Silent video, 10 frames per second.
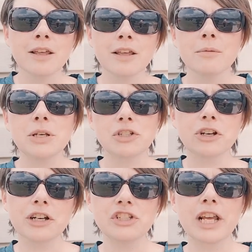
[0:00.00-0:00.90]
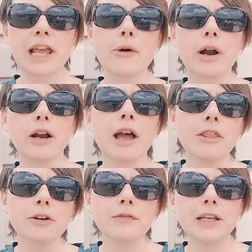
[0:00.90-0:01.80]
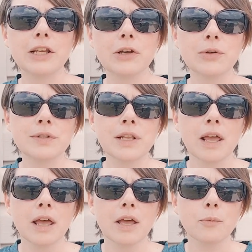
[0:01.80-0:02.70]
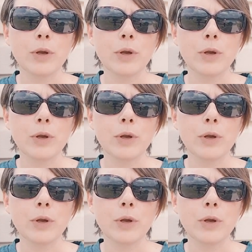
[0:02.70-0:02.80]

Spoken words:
Be sure to check out our other videos. We